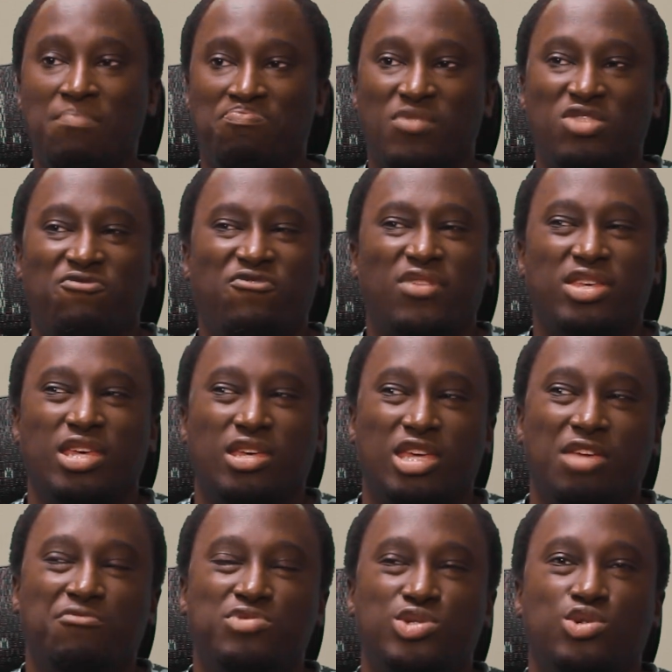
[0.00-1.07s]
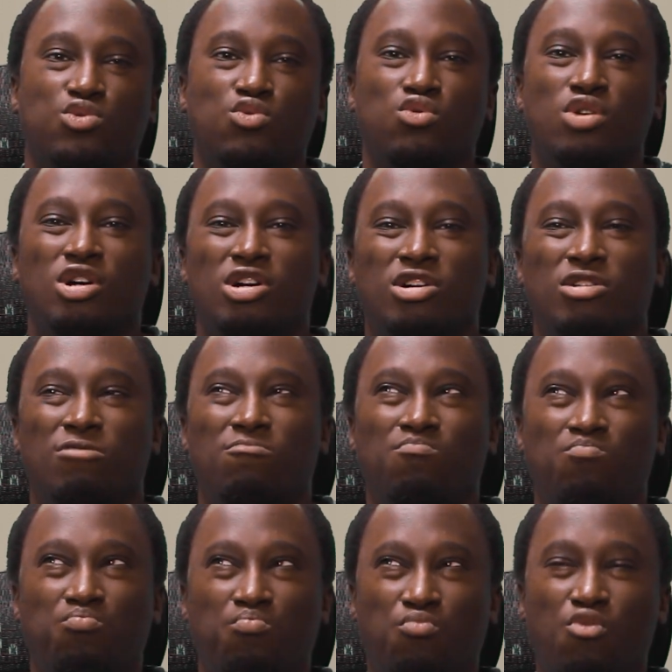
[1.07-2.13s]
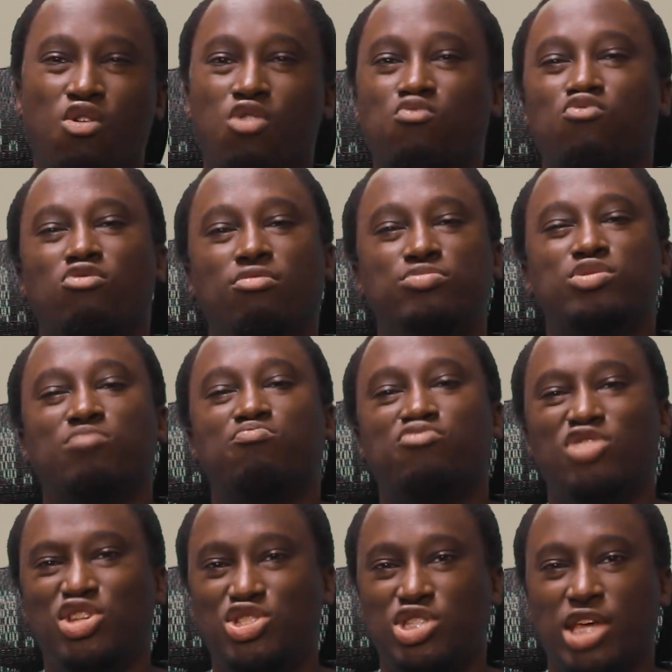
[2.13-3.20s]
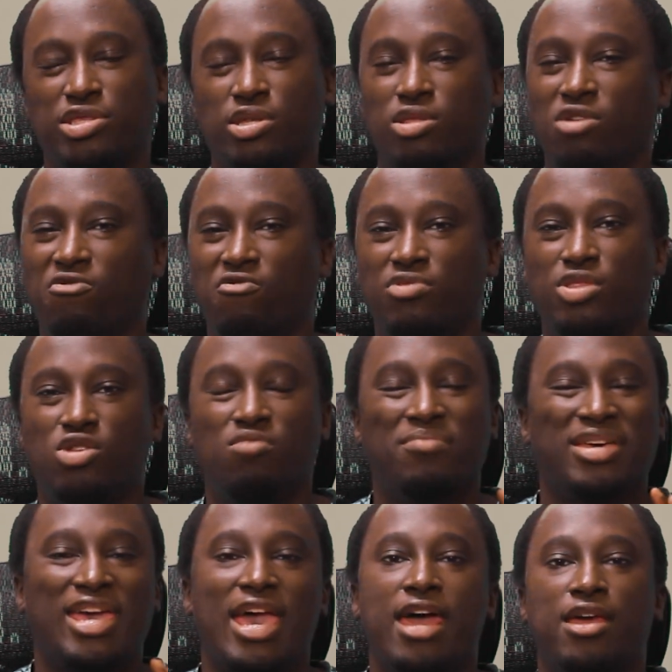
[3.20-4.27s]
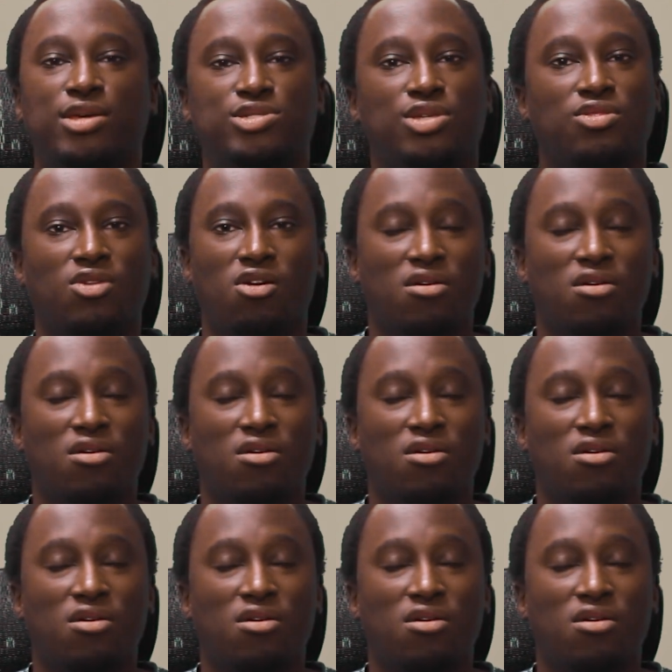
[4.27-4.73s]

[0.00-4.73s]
I just feel like it gives you more room to appreciate the little mechanics in there.